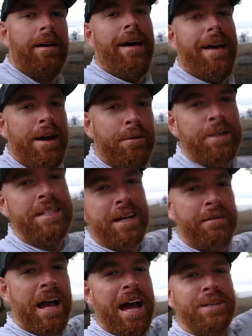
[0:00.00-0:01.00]
Hey, what's
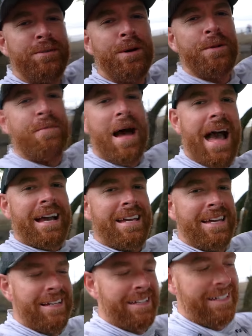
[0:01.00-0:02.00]
up, guys? Welcome back
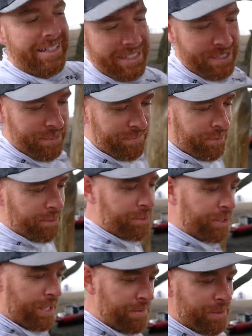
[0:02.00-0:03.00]
to Field
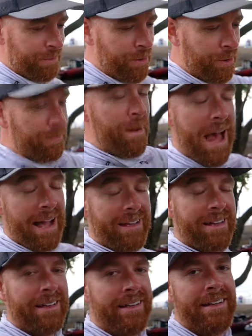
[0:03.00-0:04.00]
Trips, and welcome back
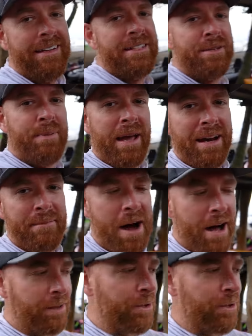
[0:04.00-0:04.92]
to Panama,